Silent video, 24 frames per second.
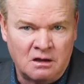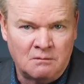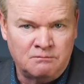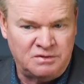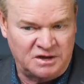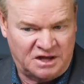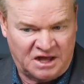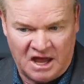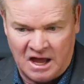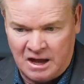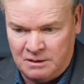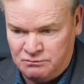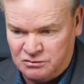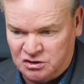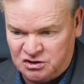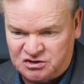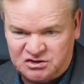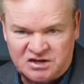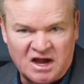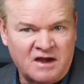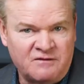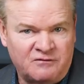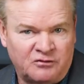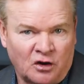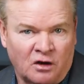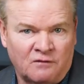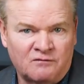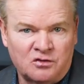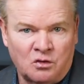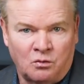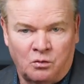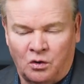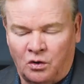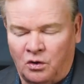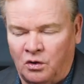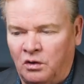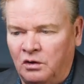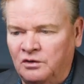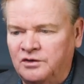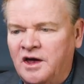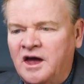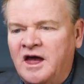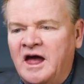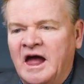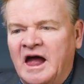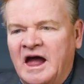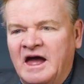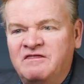became the savior of the world,
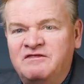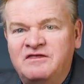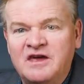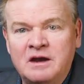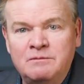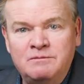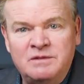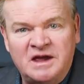and then